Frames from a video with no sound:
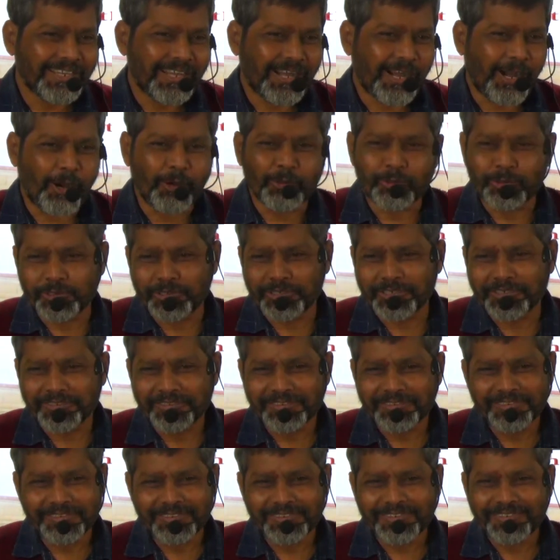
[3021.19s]
out
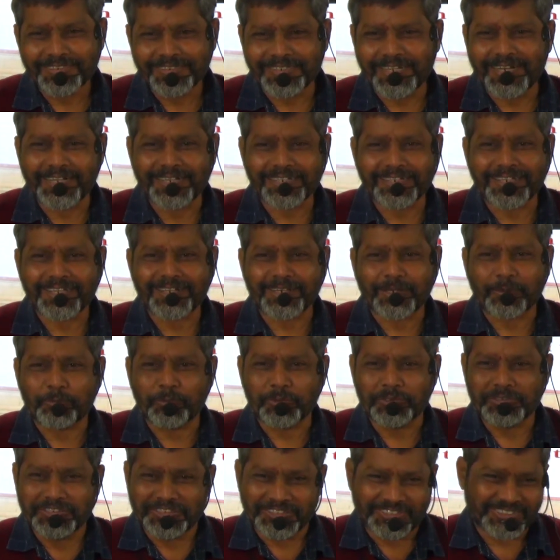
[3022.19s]
the entire
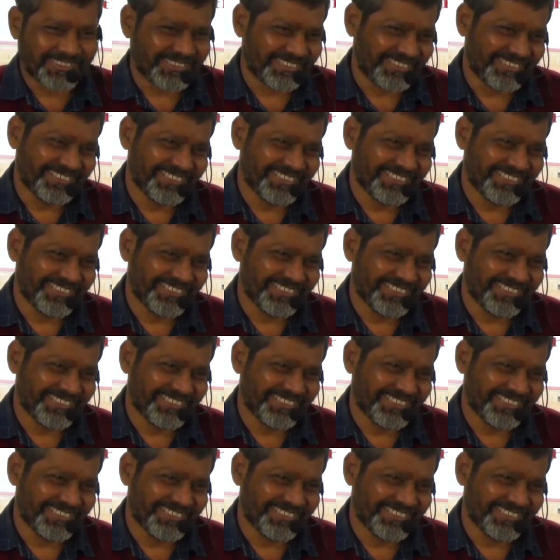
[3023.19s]
opposition.